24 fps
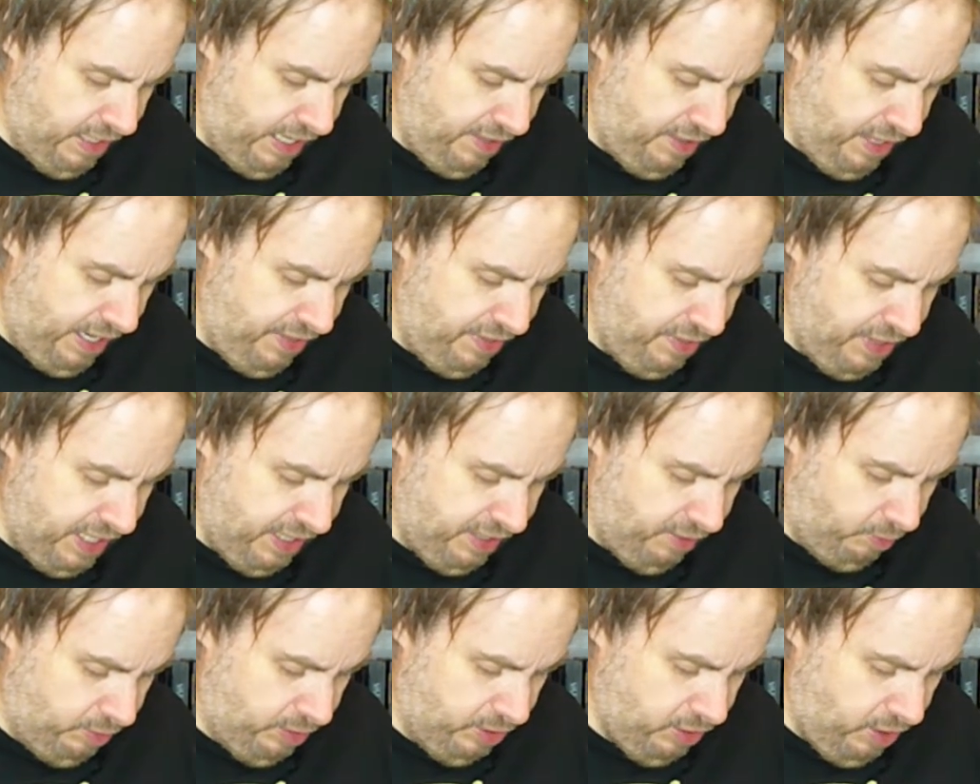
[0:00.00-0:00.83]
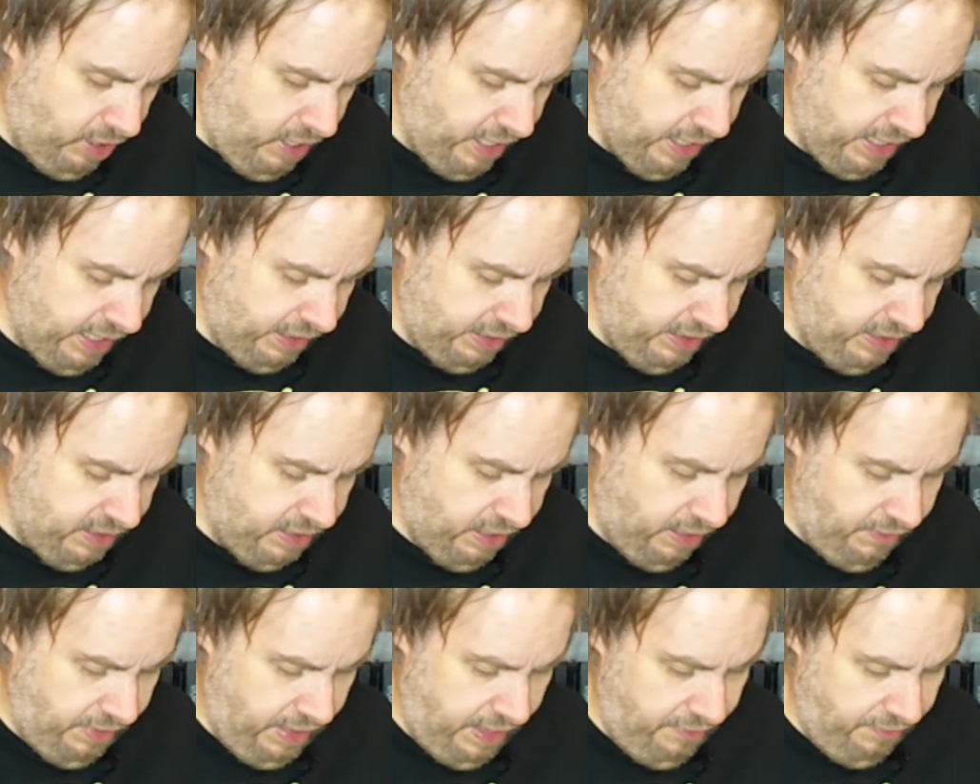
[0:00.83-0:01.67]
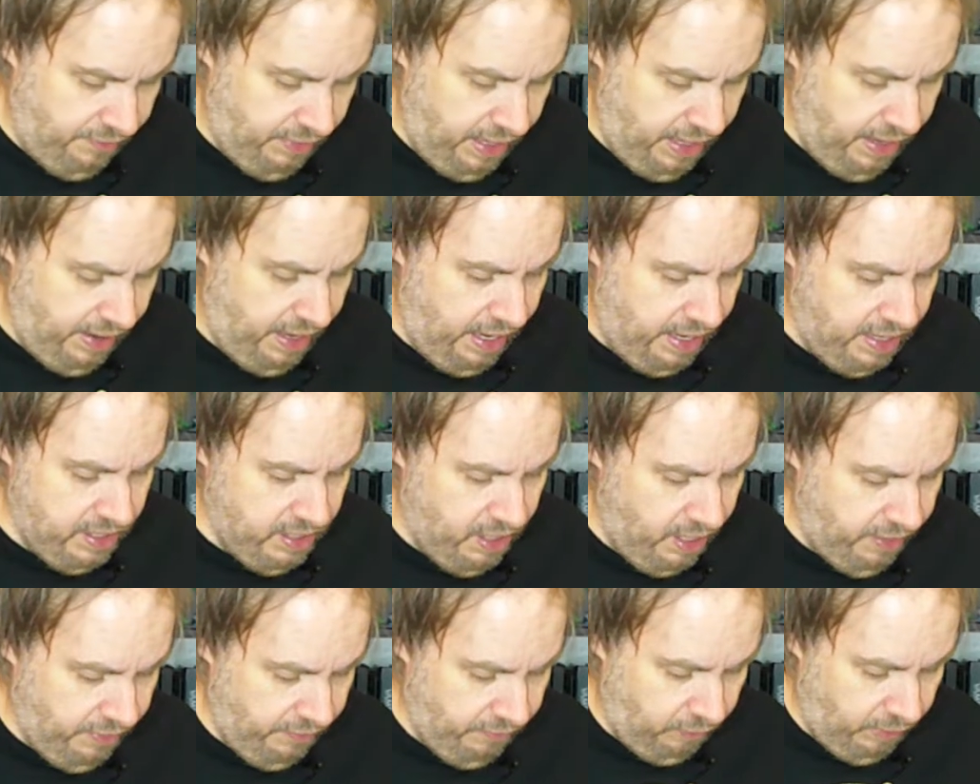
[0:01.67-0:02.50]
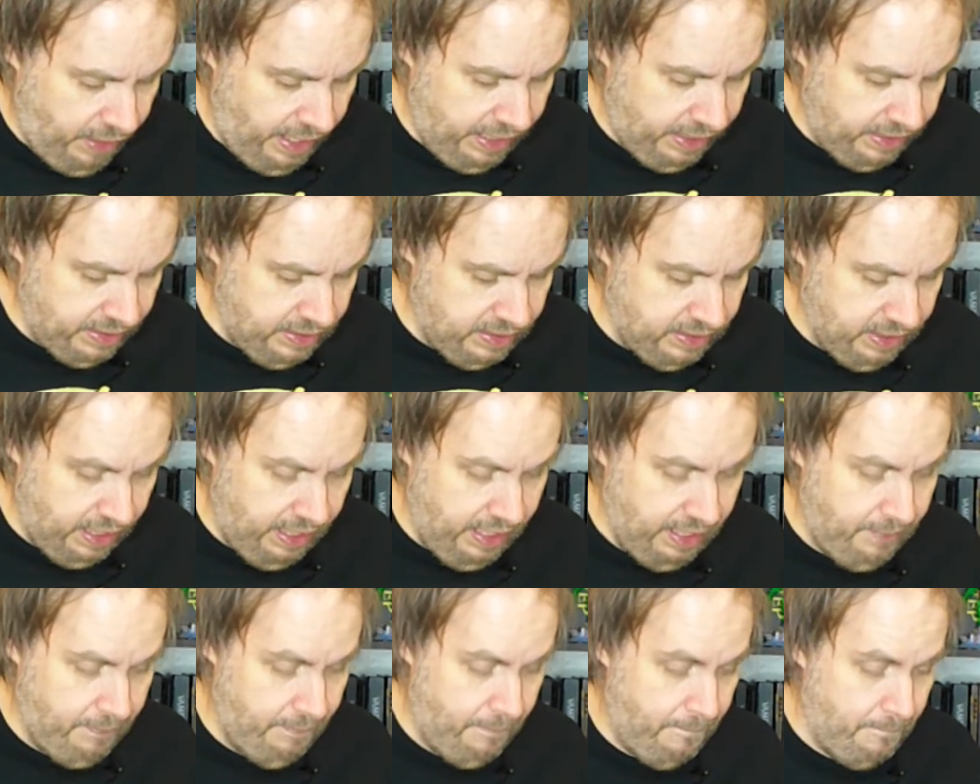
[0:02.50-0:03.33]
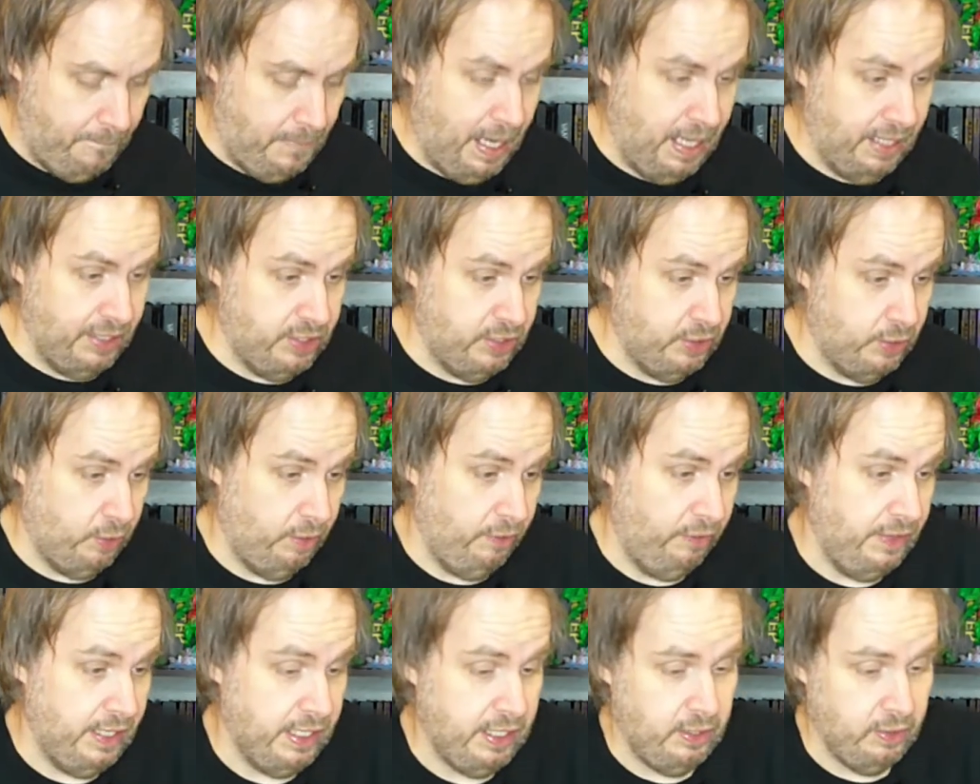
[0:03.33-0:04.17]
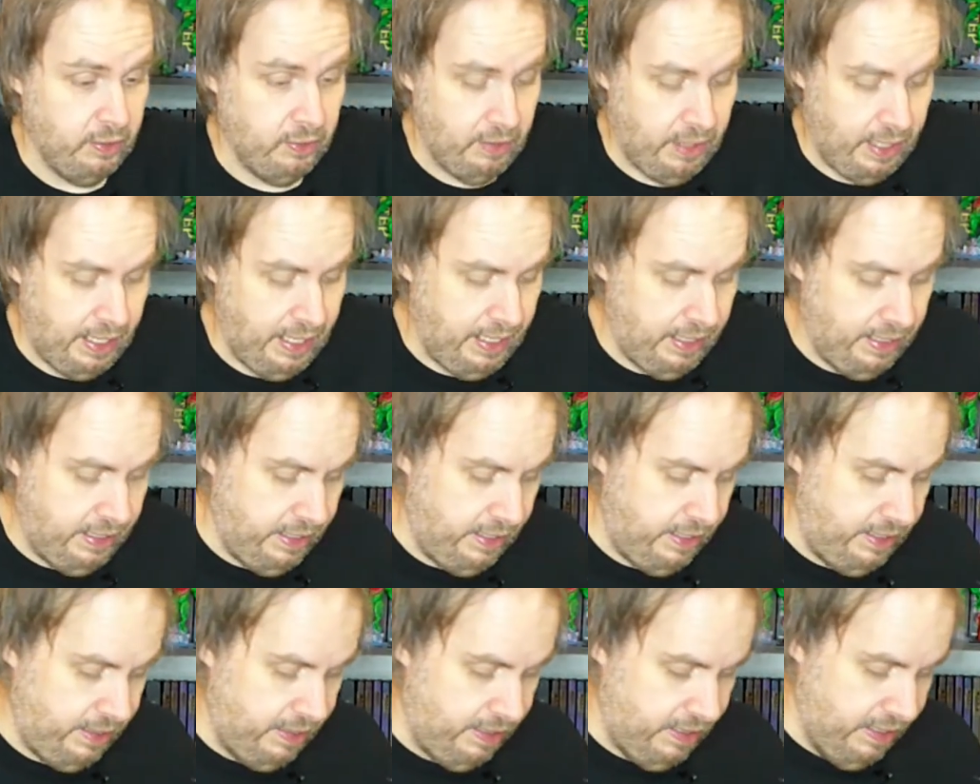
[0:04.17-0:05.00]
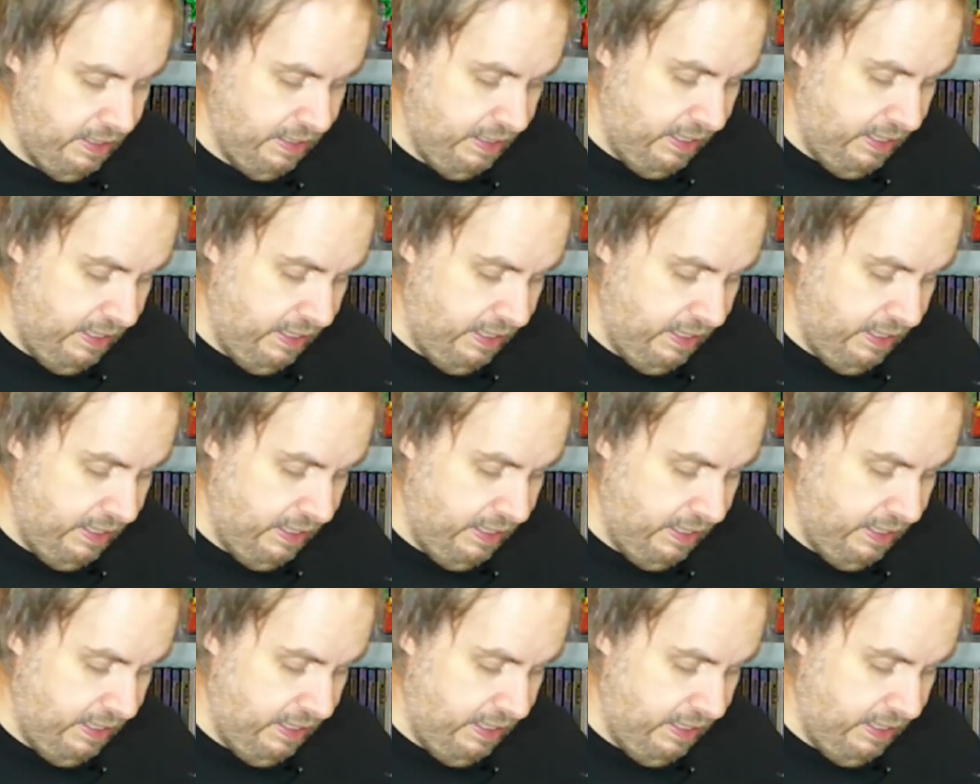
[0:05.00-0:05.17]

I think there was talk at least of a Young Frankenstein monster figure, i.e.,